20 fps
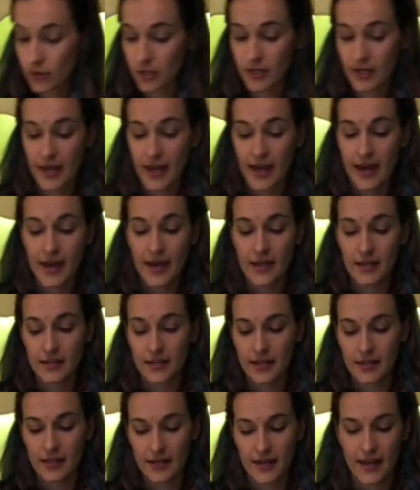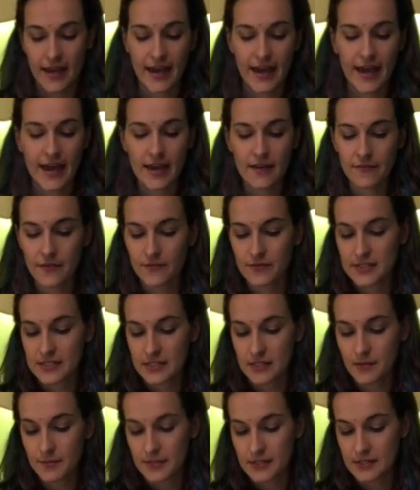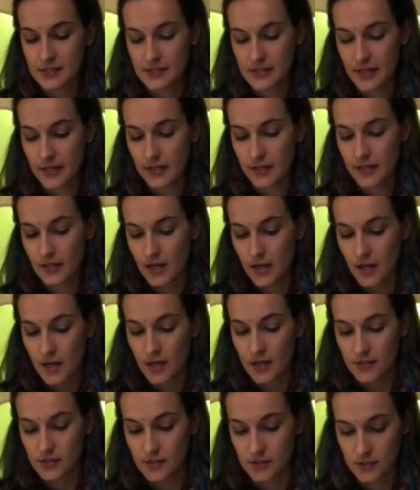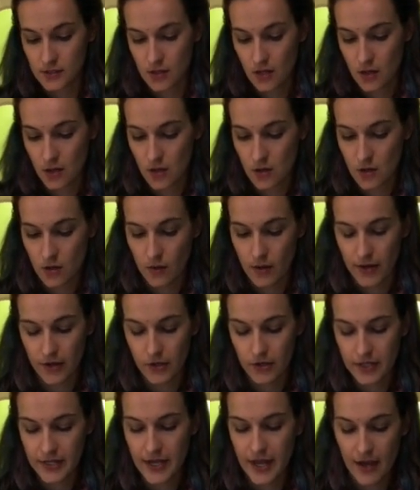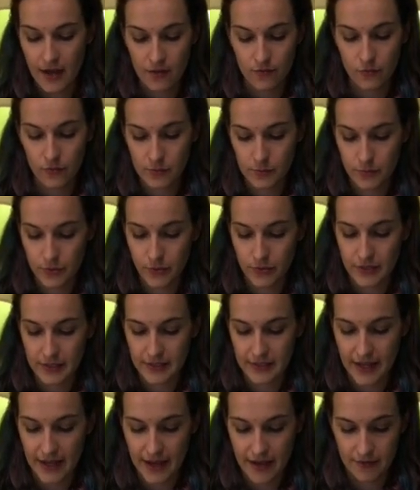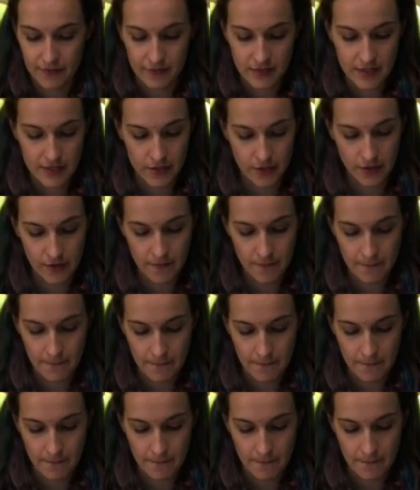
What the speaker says: gonna add in 1/2 of a cinnamon stick. So I already have one broken in half here.